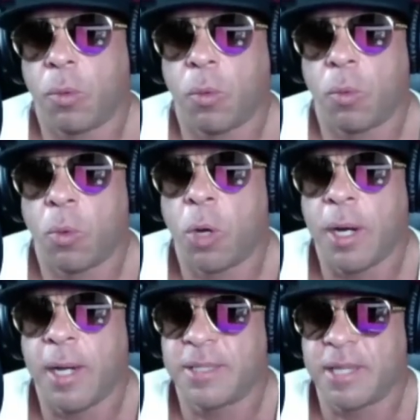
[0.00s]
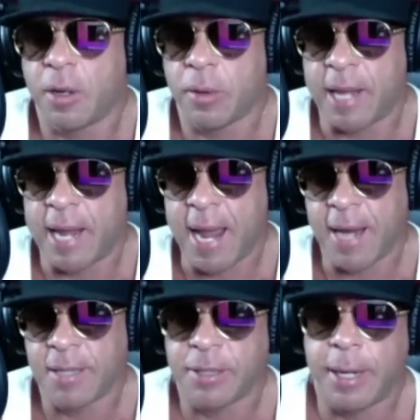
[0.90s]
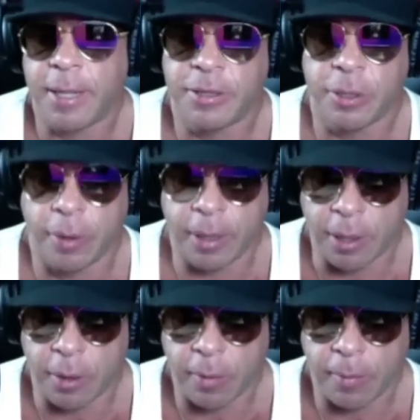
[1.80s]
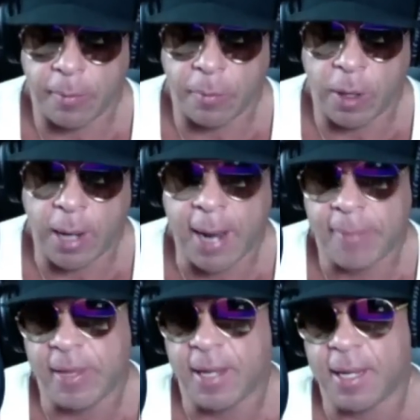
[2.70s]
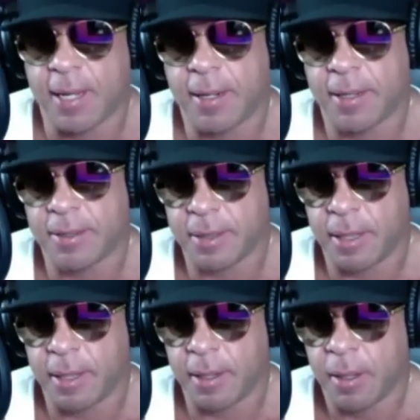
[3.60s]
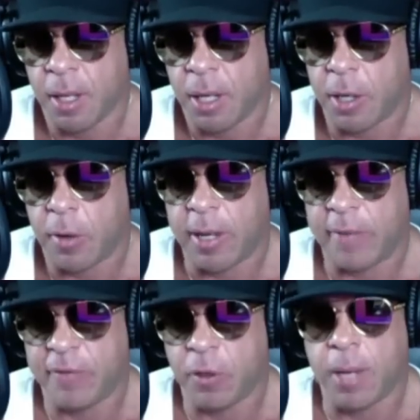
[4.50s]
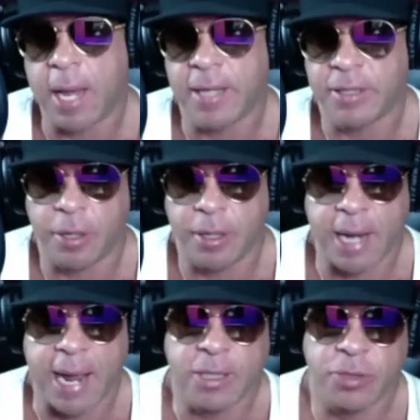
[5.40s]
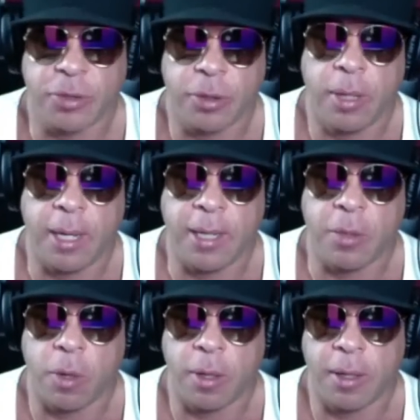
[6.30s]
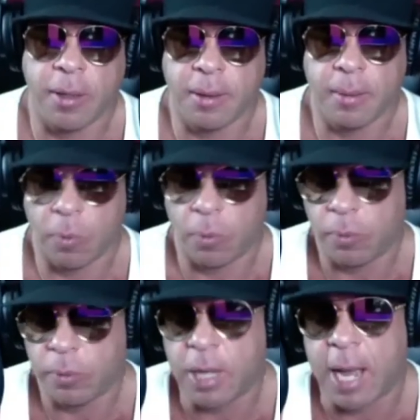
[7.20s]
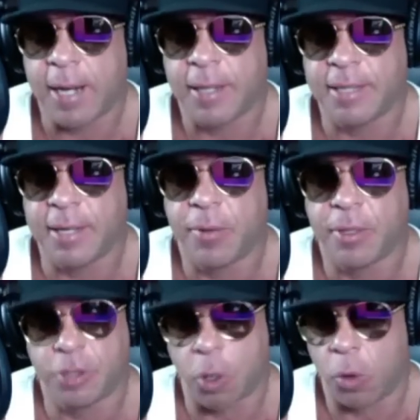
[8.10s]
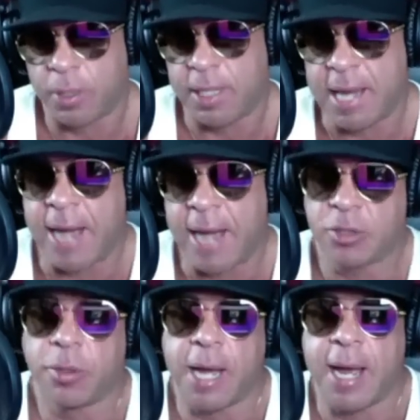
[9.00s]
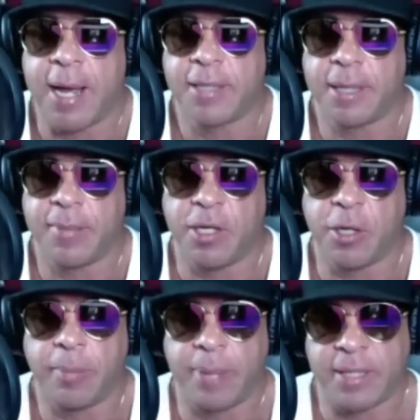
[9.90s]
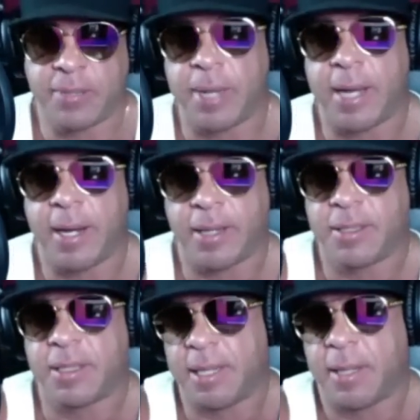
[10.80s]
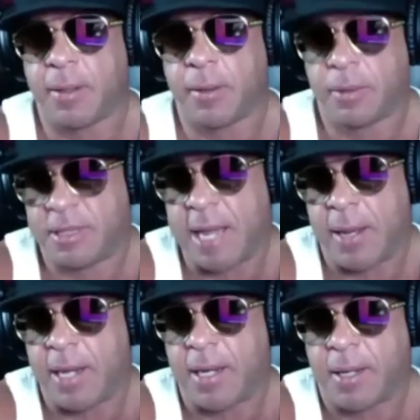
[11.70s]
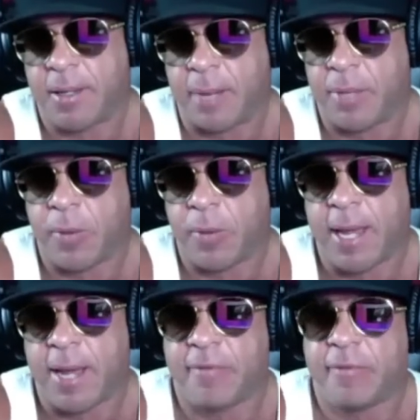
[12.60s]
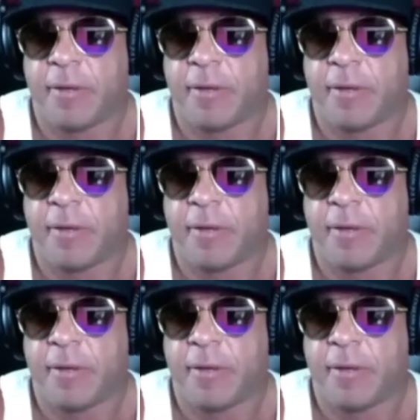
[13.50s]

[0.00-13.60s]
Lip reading: What is the answer then? So, what I'm thinking is, if you guys are natural and you want to kind of deal with only natural guys, I mean, your best bet is to stay in the WAF,